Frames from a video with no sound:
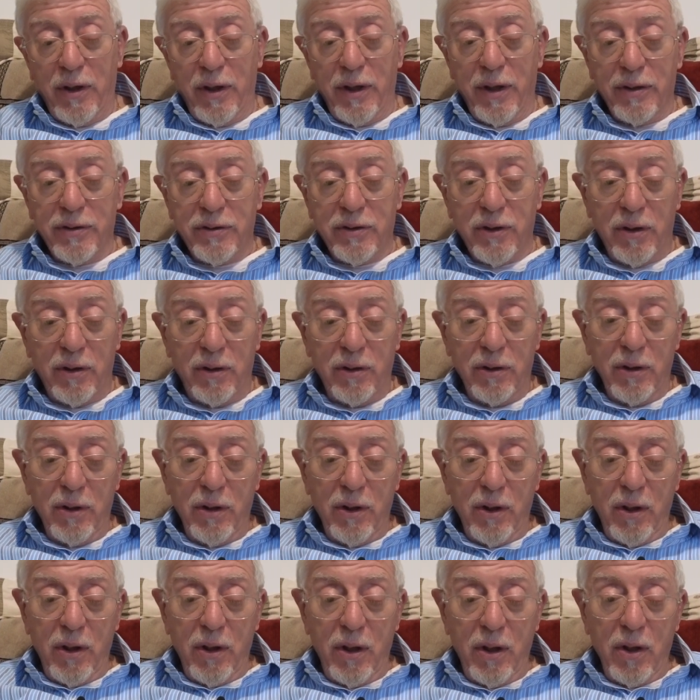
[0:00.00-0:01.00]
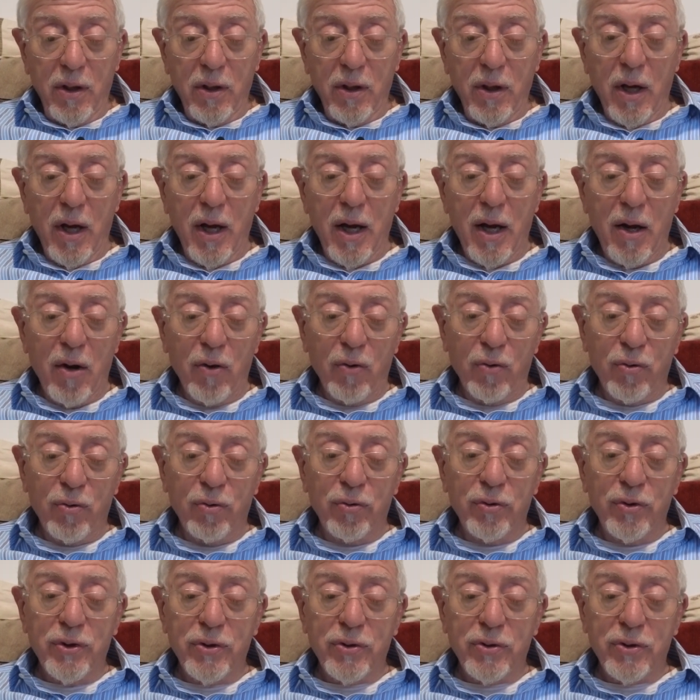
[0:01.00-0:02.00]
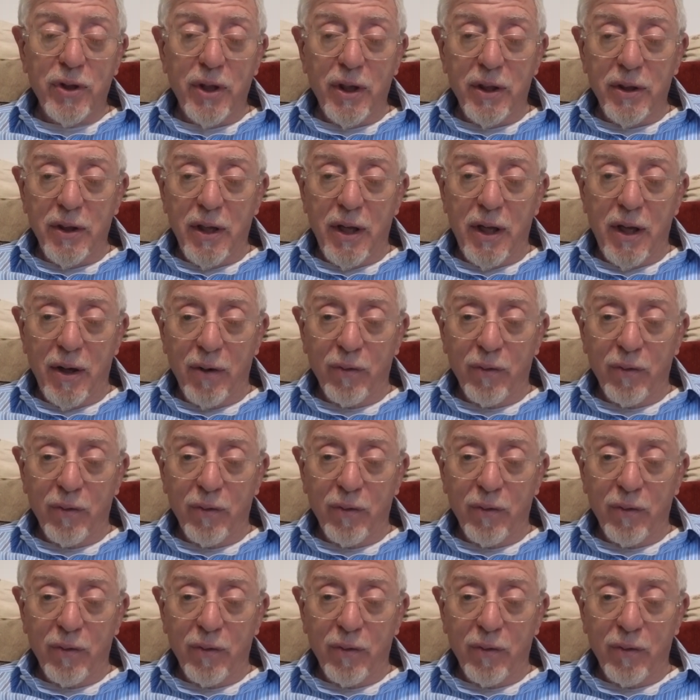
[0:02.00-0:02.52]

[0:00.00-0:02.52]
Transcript: and said, how could he say that?